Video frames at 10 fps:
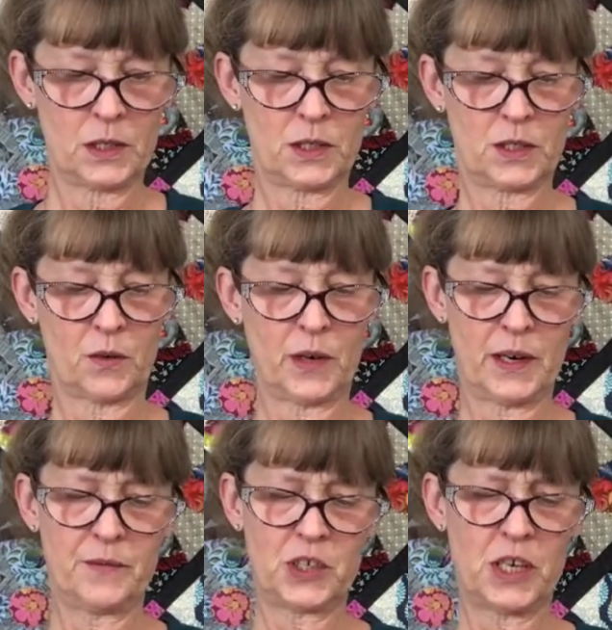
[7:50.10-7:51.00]
So, and
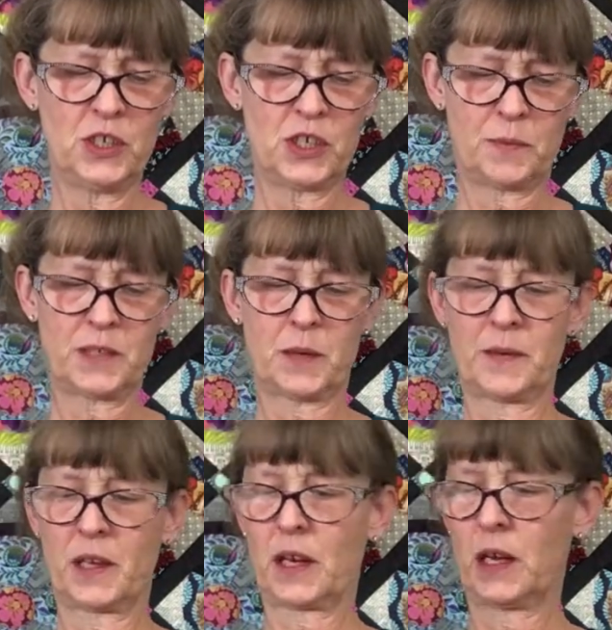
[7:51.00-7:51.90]
I've changed up some
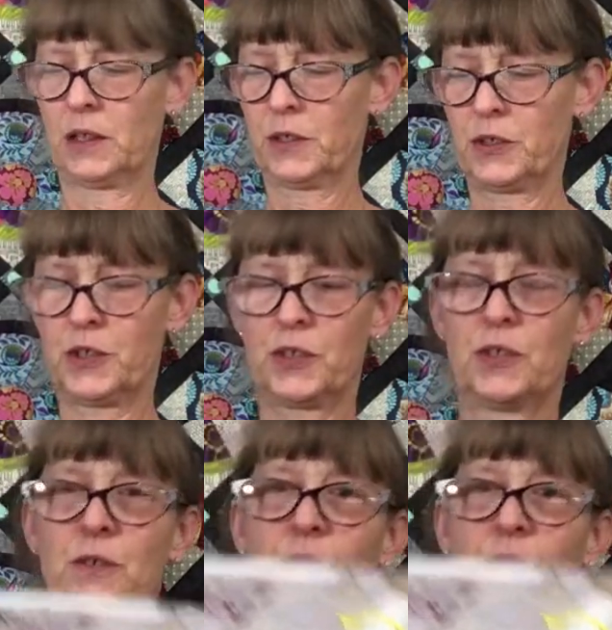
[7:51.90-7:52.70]
of the colors